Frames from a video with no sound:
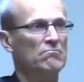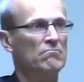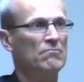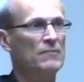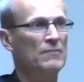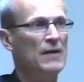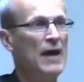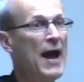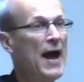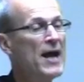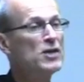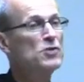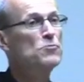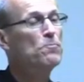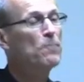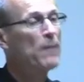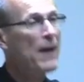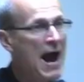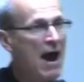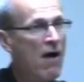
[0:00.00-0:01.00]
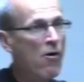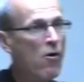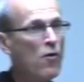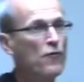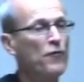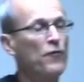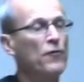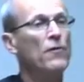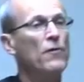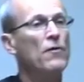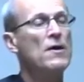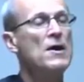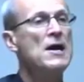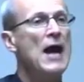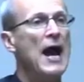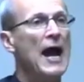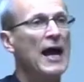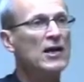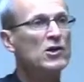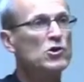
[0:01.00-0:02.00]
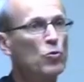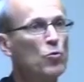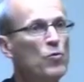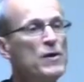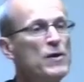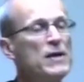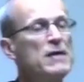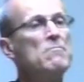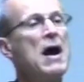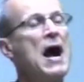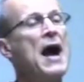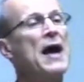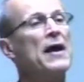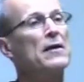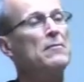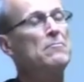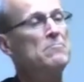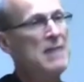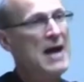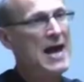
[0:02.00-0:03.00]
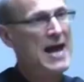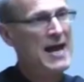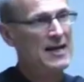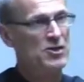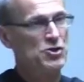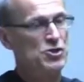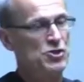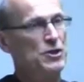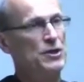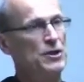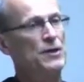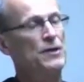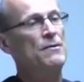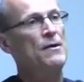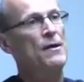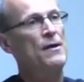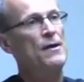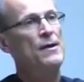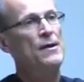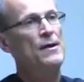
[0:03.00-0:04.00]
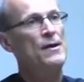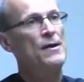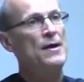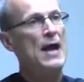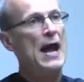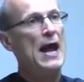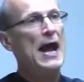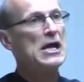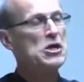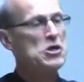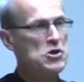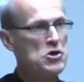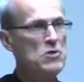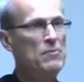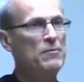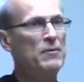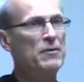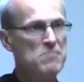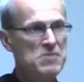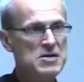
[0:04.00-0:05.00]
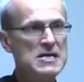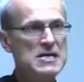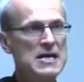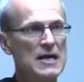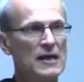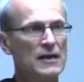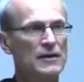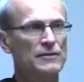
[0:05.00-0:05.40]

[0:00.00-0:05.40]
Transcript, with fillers: as powerful as we might imagine a human being.